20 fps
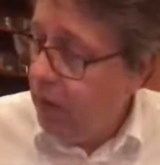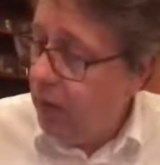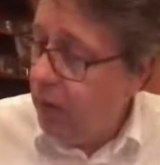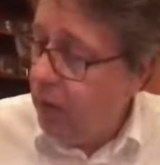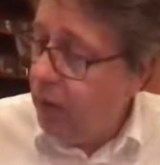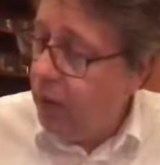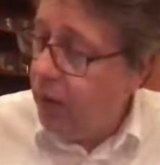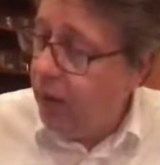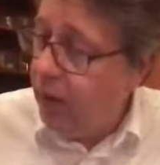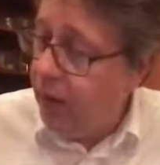
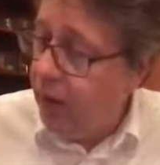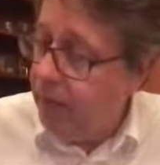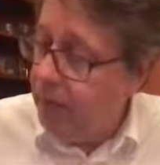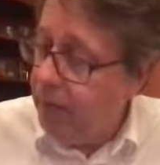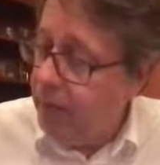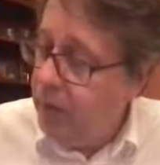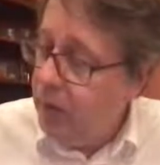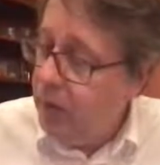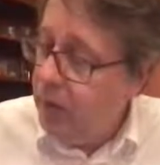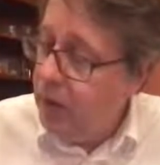Okay.
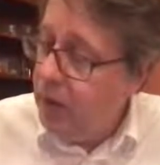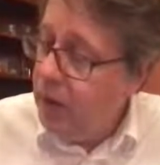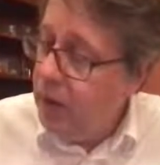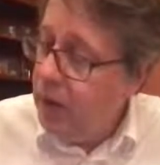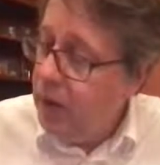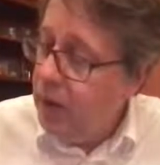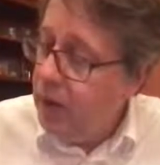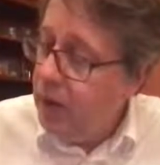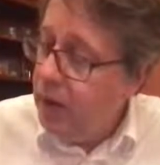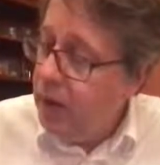
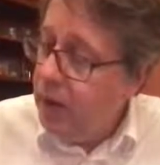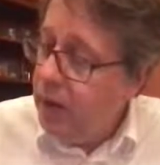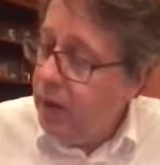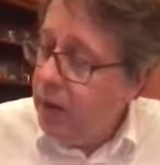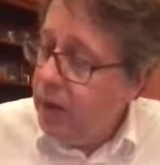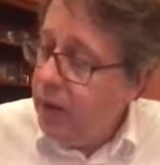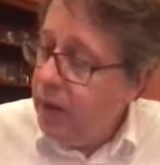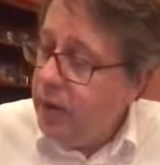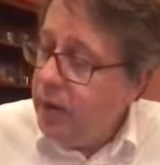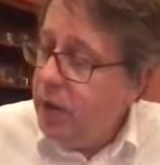
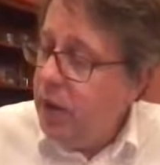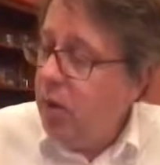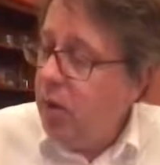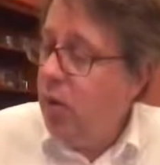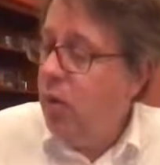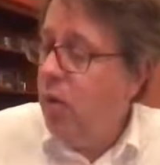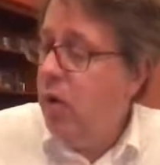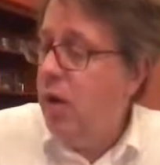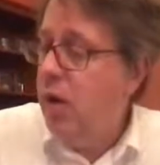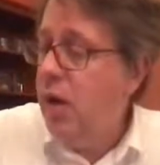
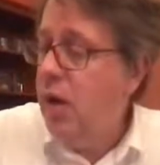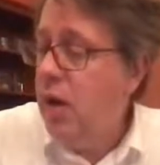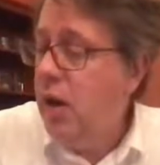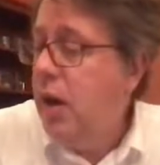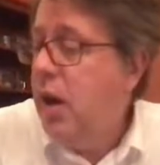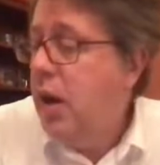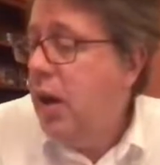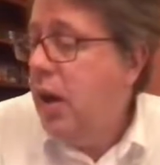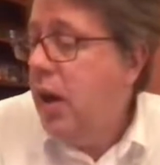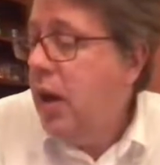So
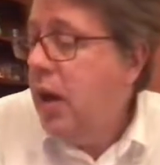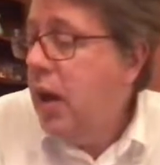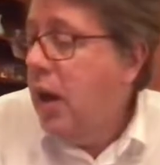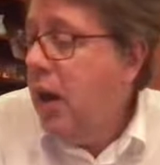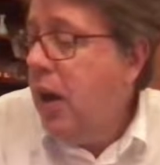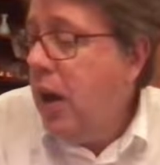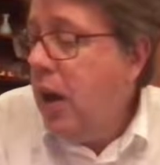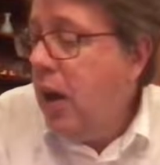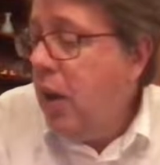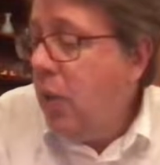
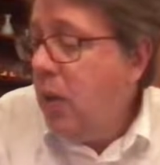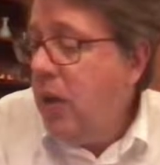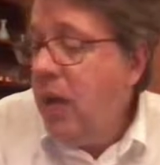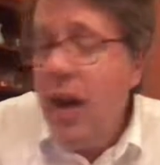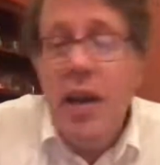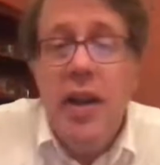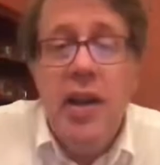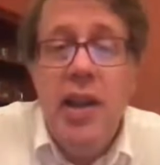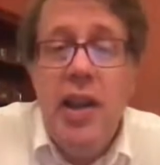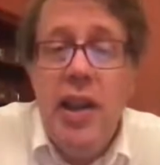we
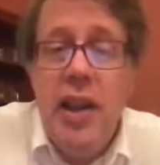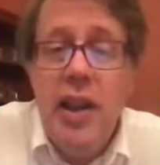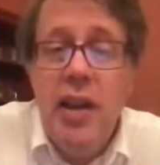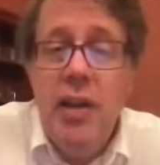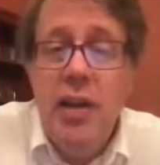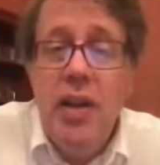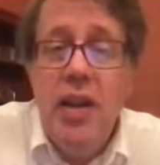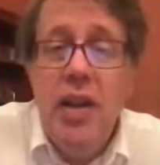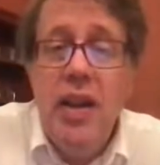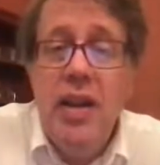got to the end
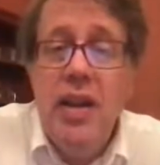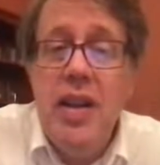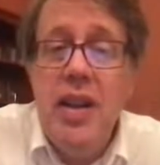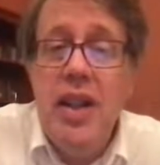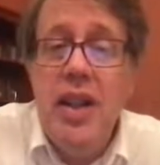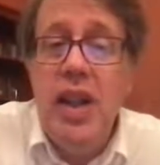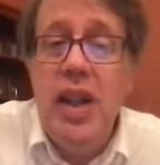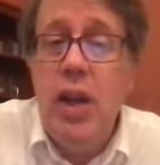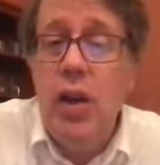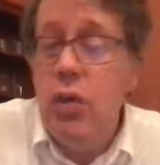of the
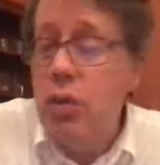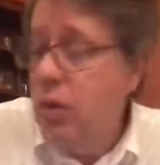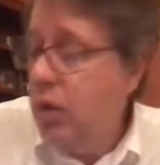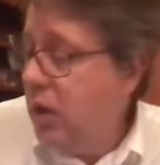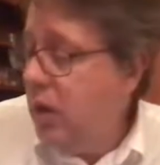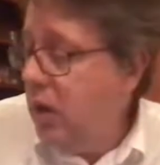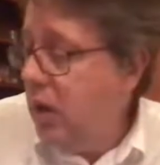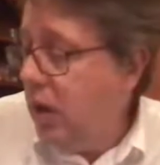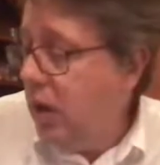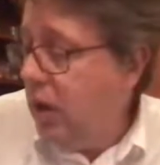19th
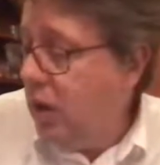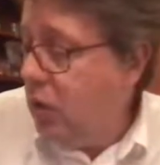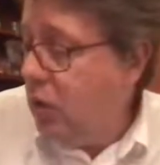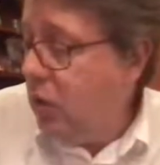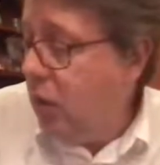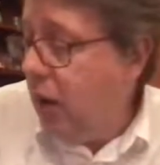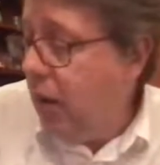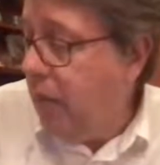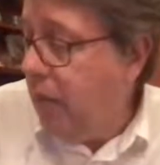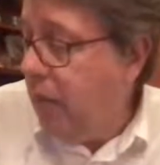century
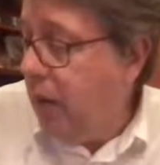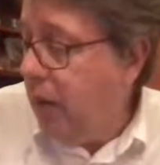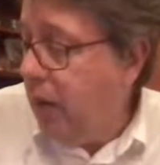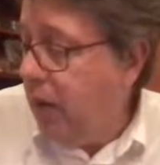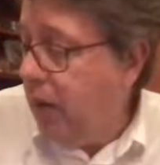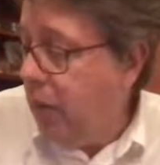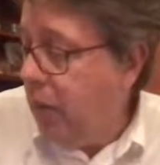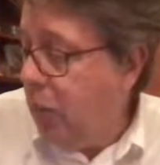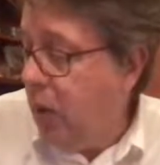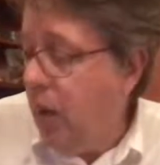
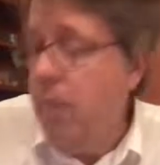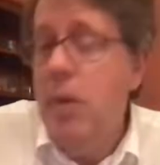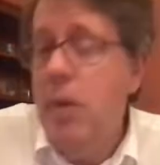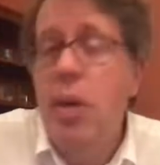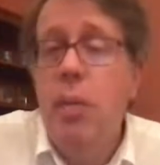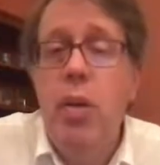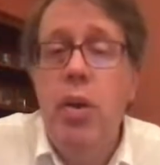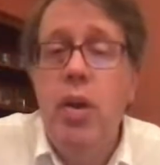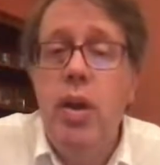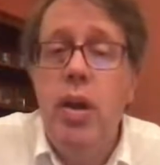describing the prime
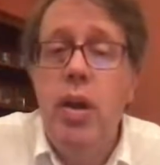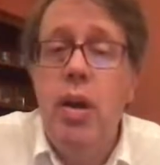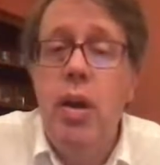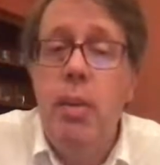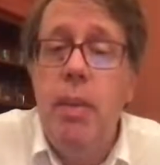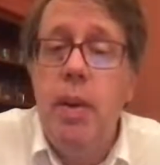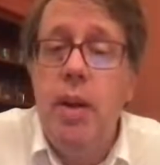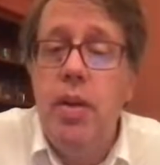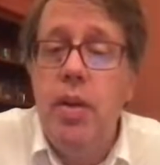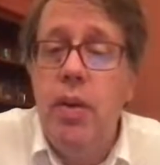number
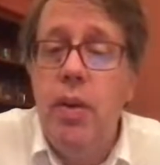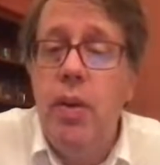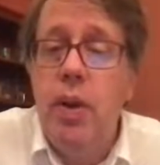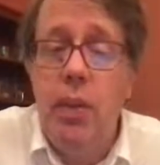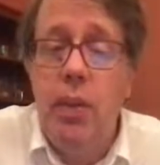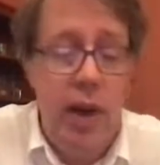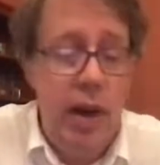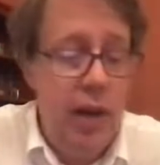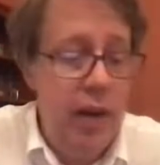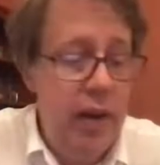theorem. And so
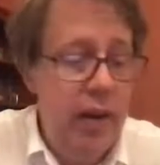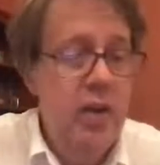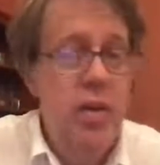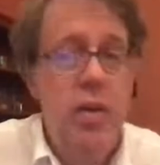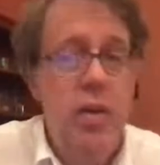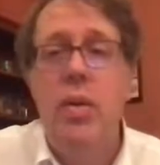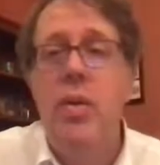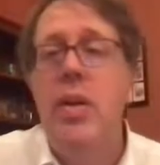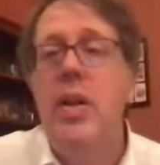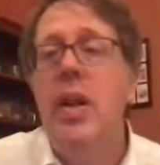what I'd like
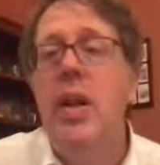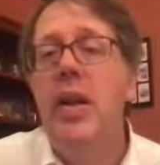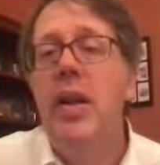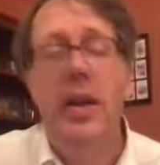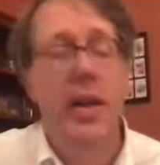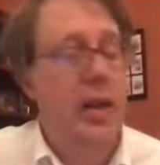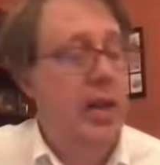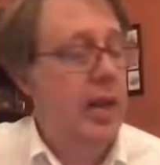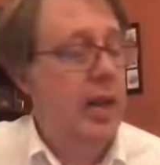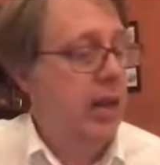to do is I'd
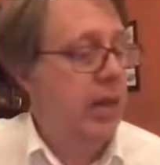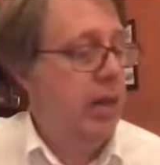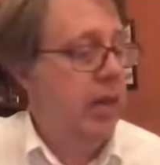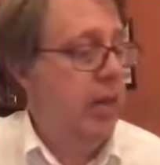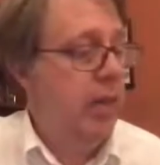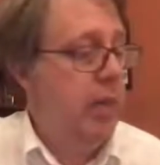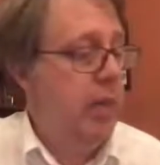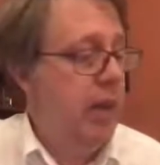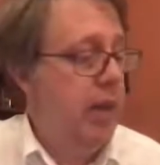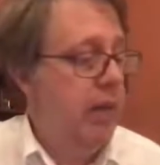like to take a
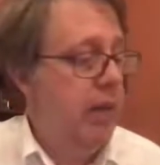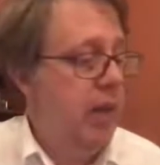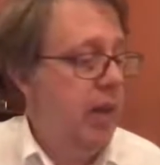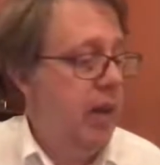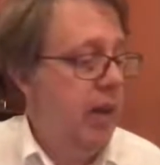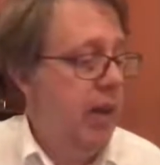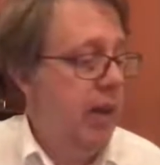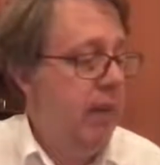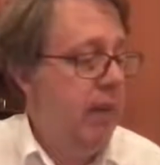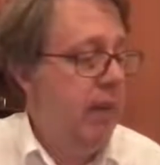little bit of
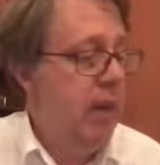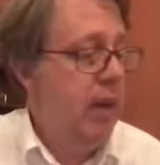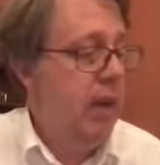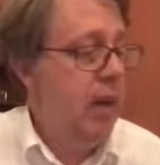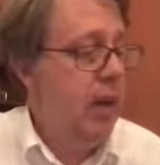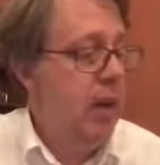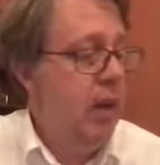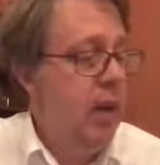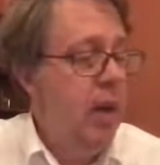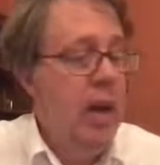time
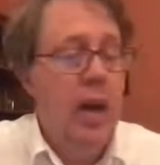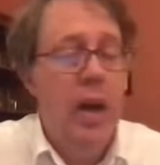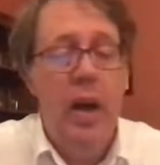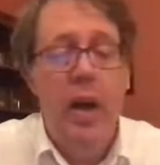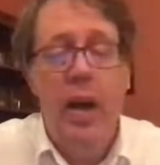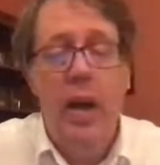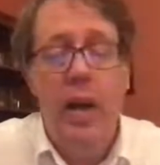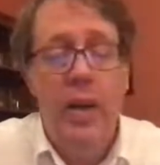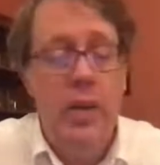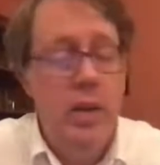
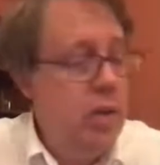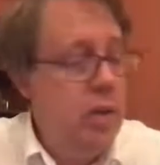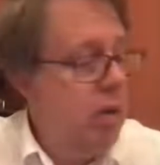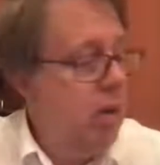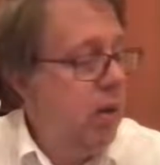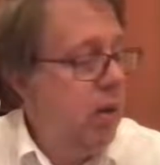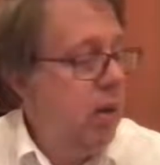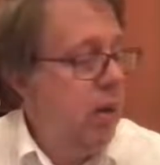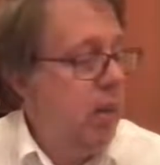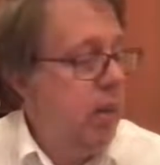to
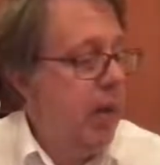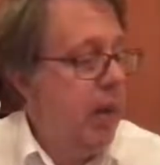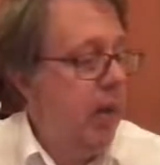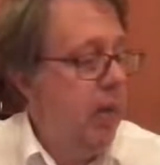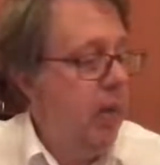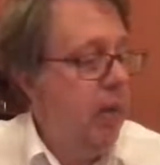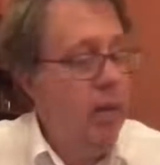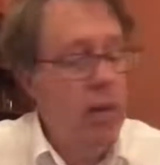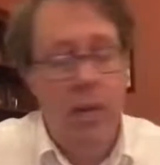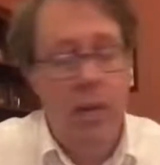talk
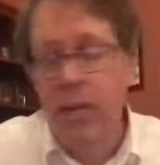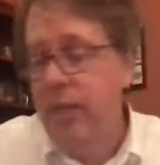about